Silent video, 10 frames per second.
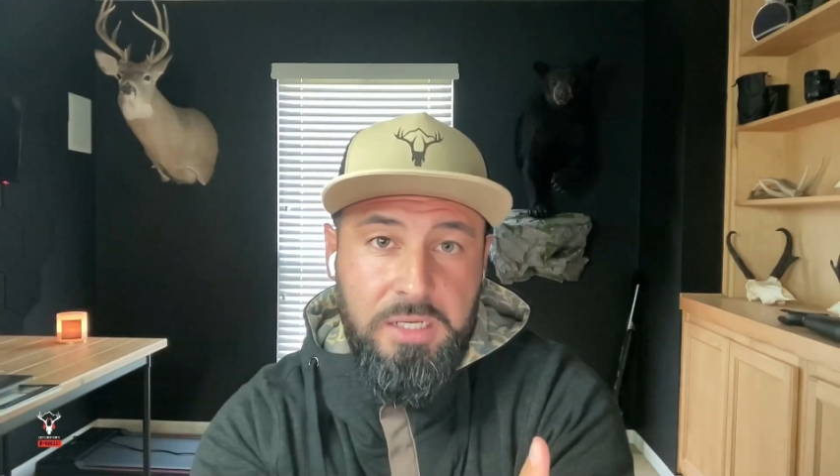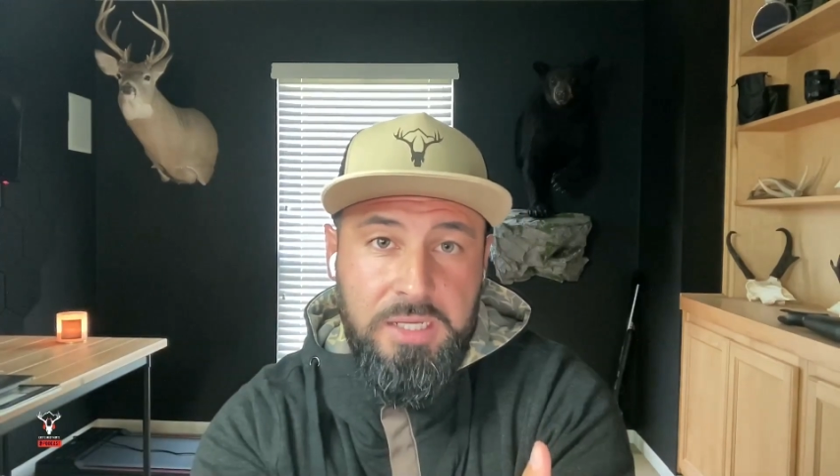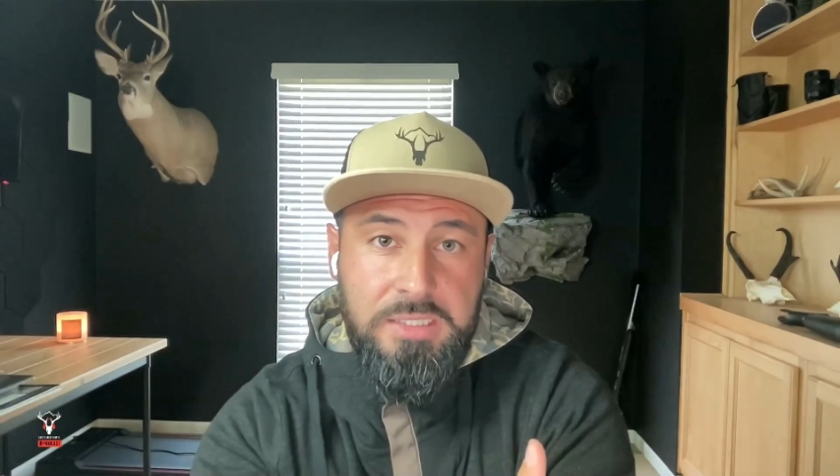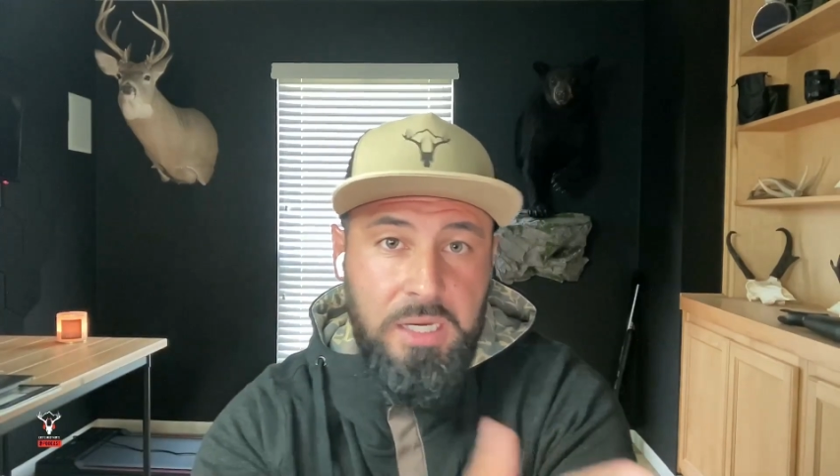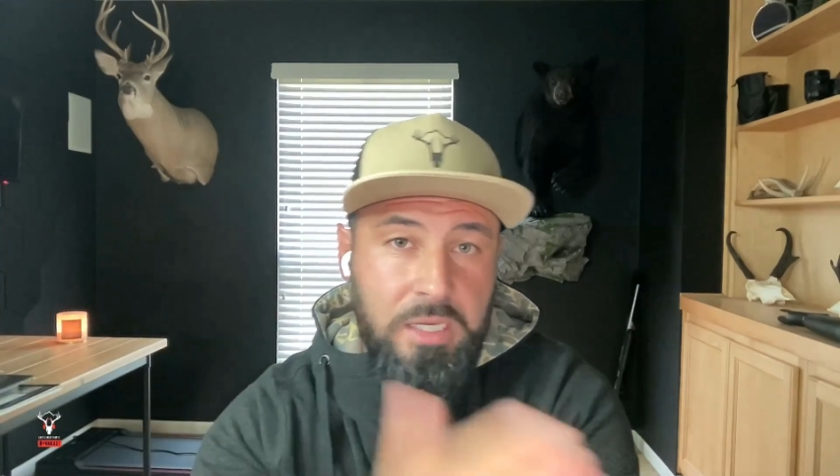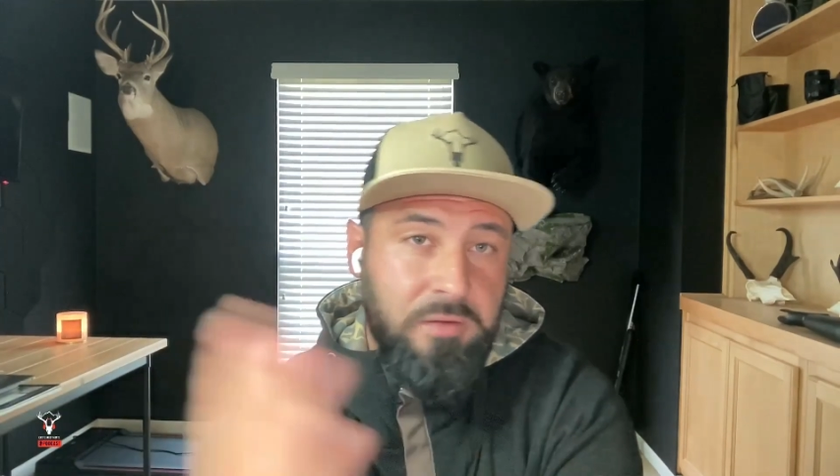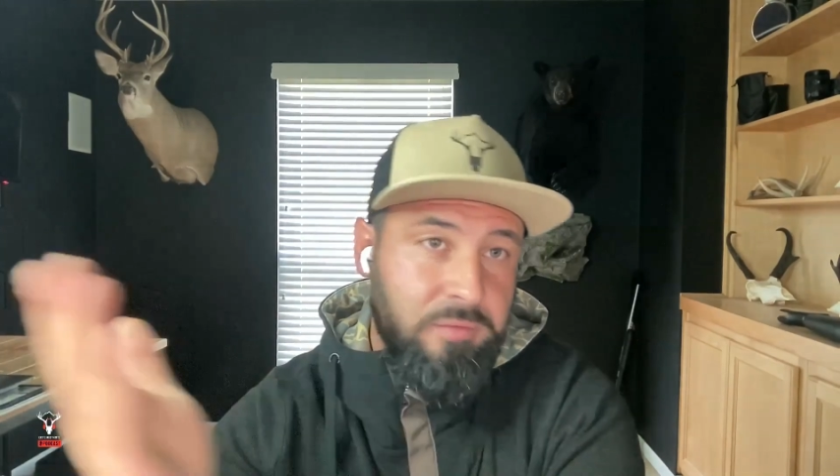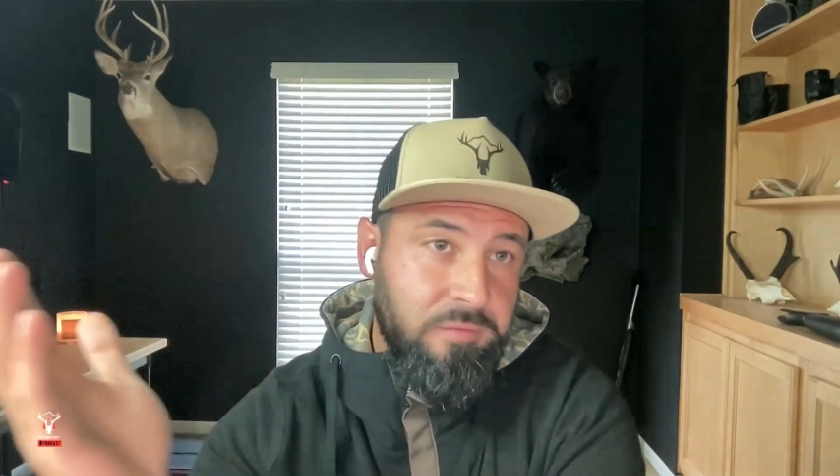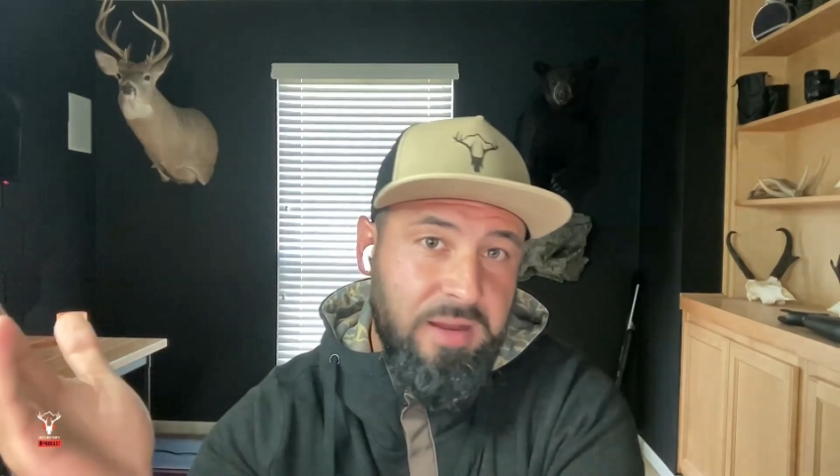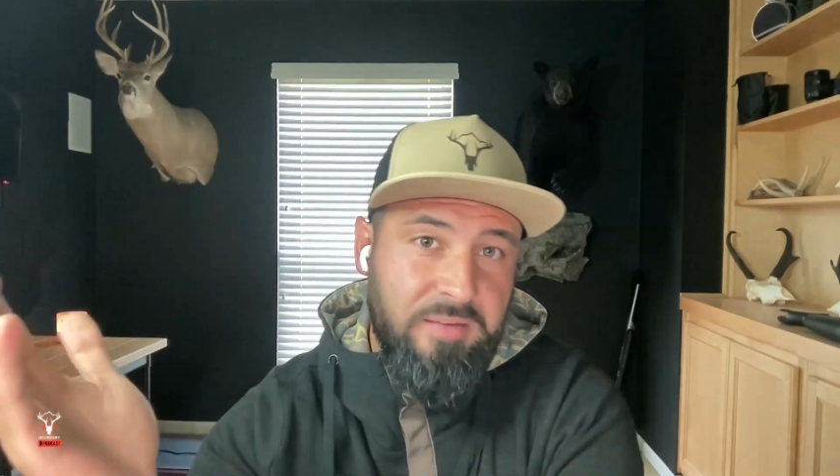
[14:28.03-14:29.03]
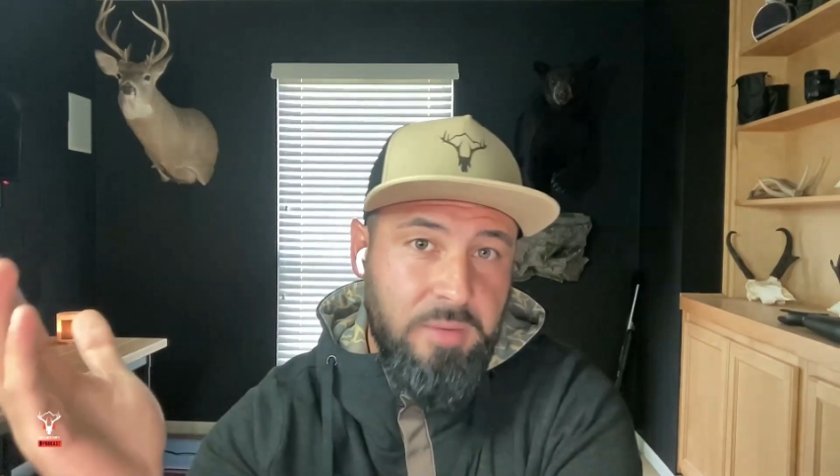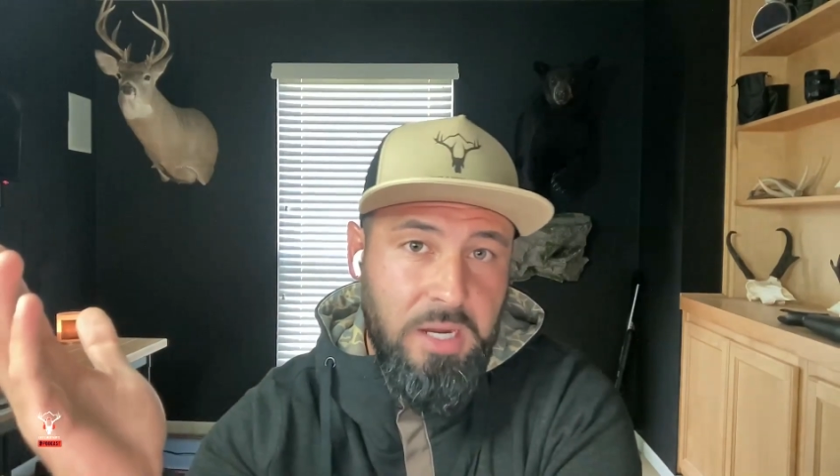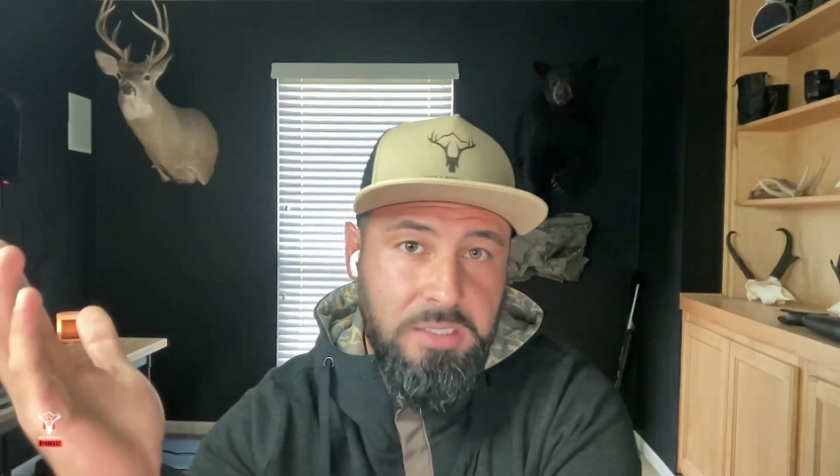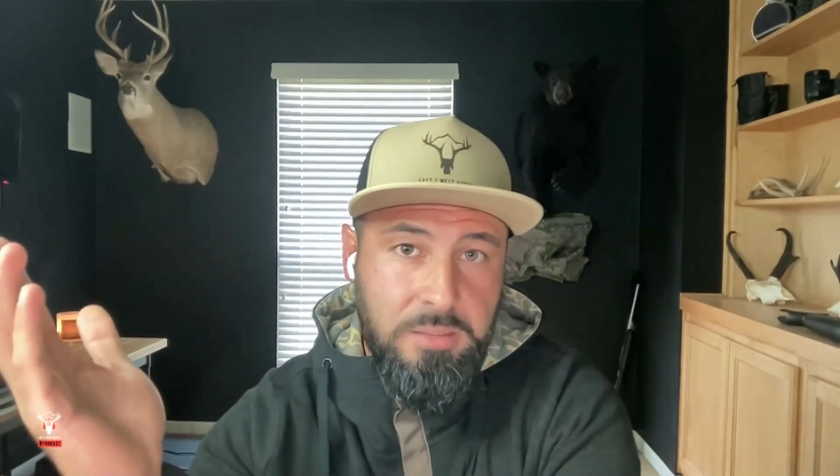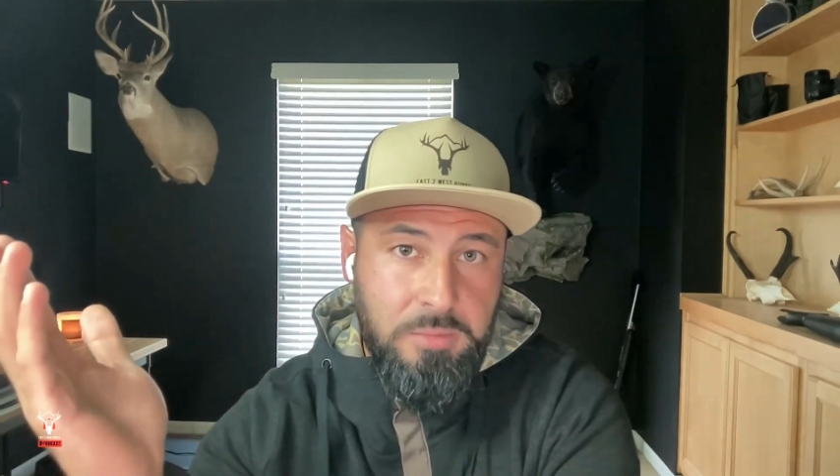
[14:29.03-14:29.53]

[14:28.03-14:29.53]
nice hike for 5 miles.